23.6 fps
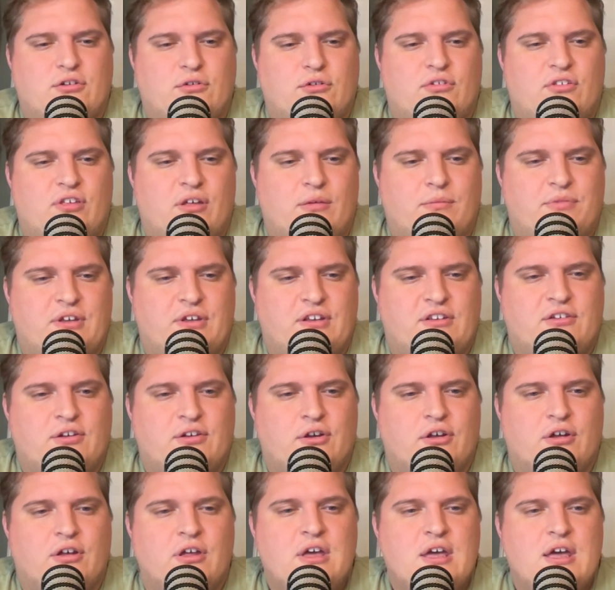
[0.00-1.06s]
do something
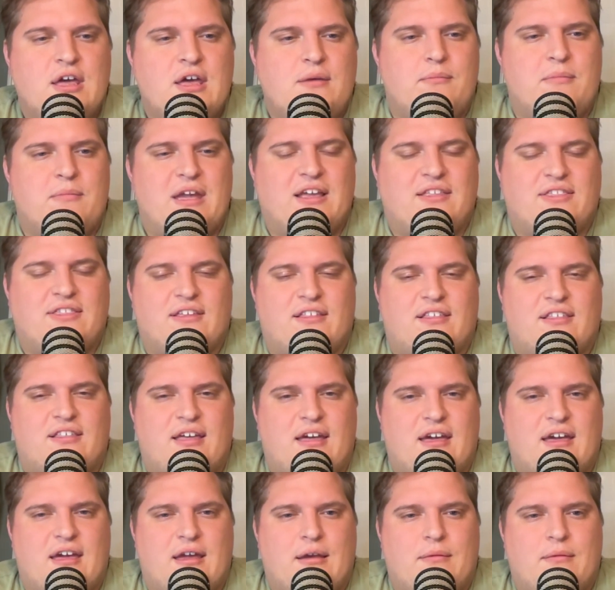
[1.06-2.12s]
to make this
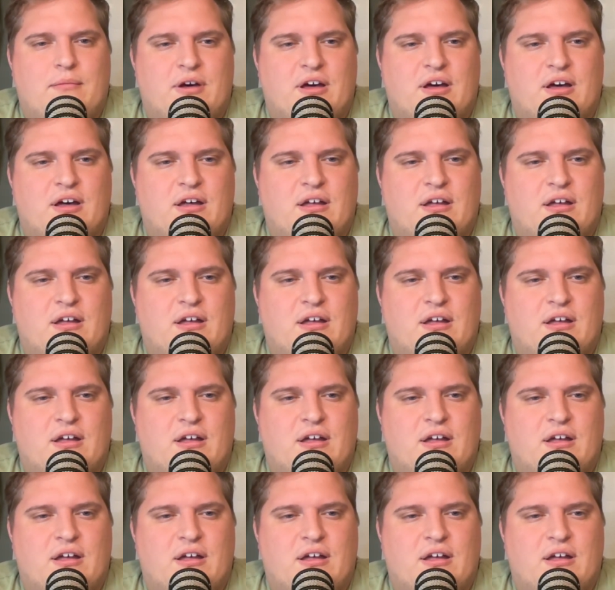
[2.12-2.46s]
game